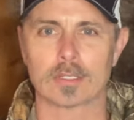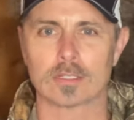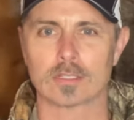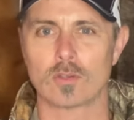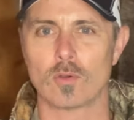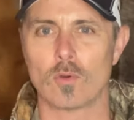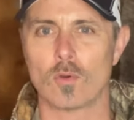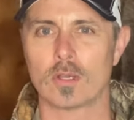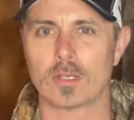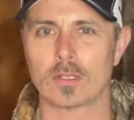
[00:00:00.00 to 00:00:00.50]
is
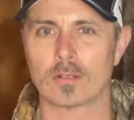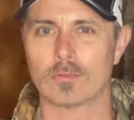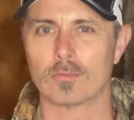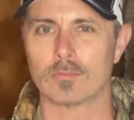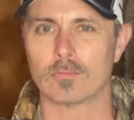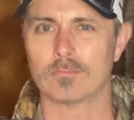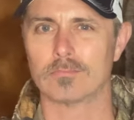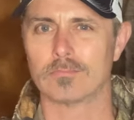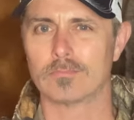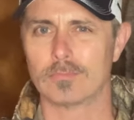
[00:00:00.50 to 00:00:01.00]
going
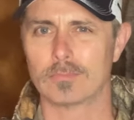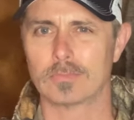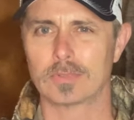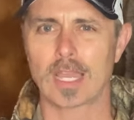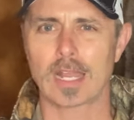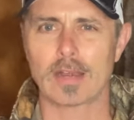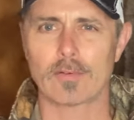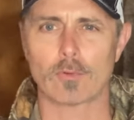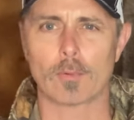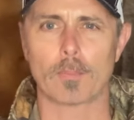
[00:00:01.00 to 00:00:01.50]
to
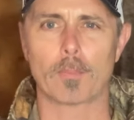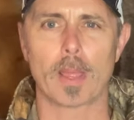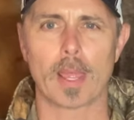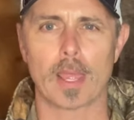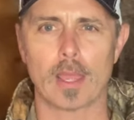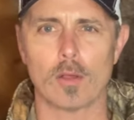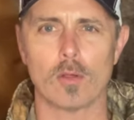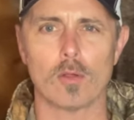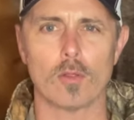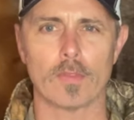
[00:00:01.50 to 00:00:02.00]
kind of
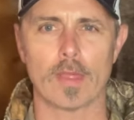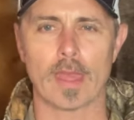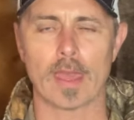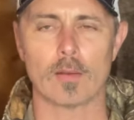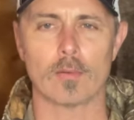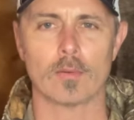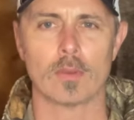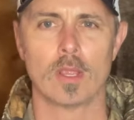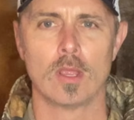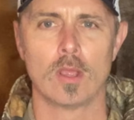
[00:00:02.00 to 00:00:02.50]
repel
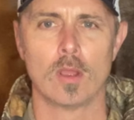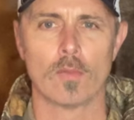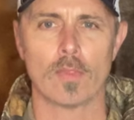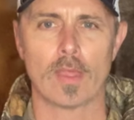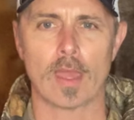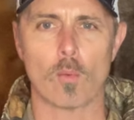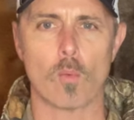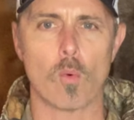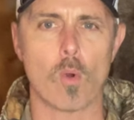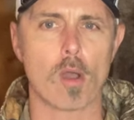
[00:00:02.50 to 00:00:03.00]
that,
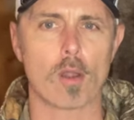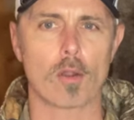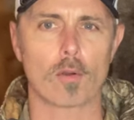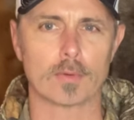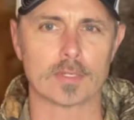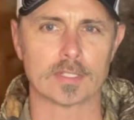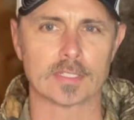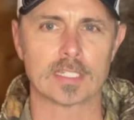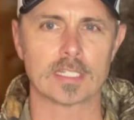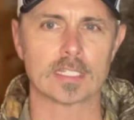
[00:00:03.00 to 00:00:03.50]
that water,
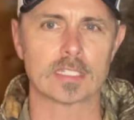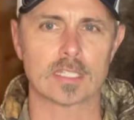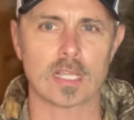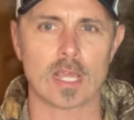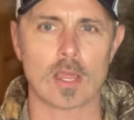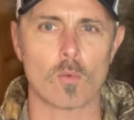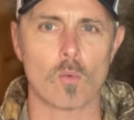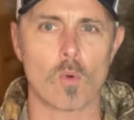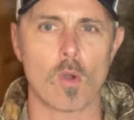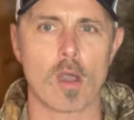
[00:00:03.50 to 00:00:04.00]
resist
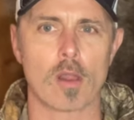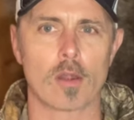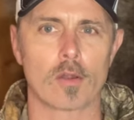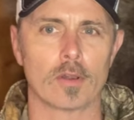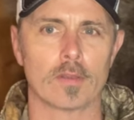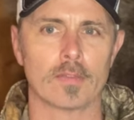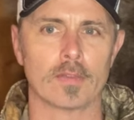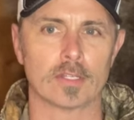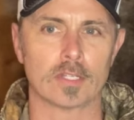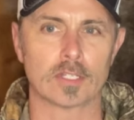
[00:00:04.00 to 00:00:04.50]
that water
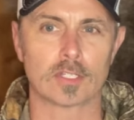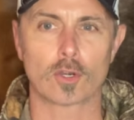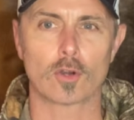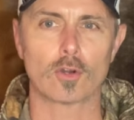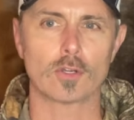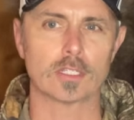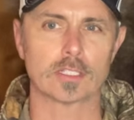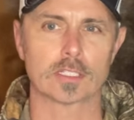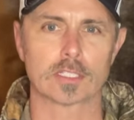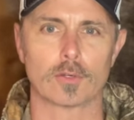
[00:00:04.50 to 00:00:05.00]
and the
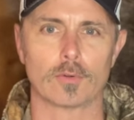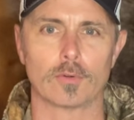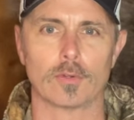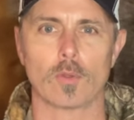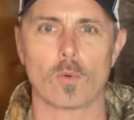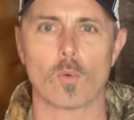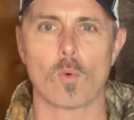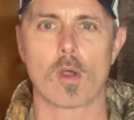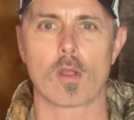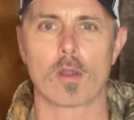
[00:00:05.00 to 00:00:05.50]
detergents that are in
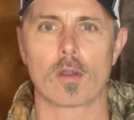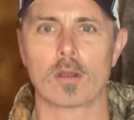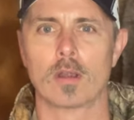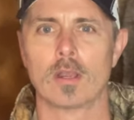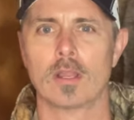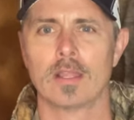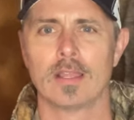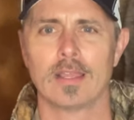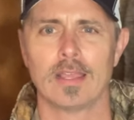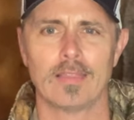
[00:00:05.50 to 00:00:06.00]
the water,
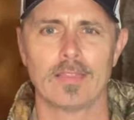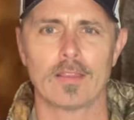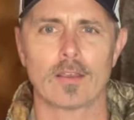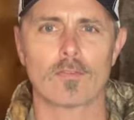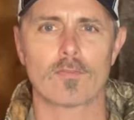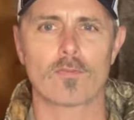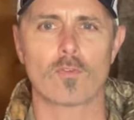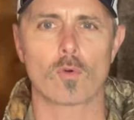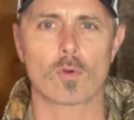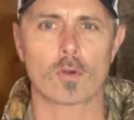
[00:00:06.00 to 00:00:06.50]
and
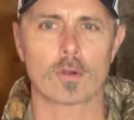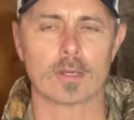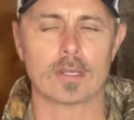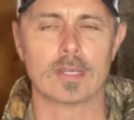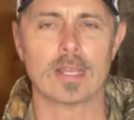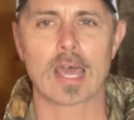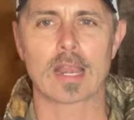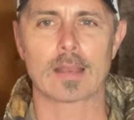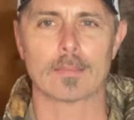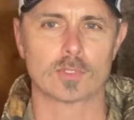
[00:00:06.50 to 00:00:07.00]
therefore
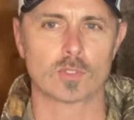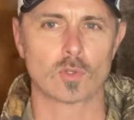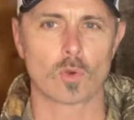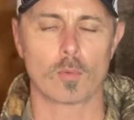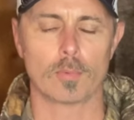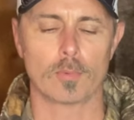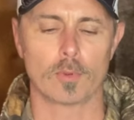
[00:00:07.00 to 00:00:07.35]
not absorb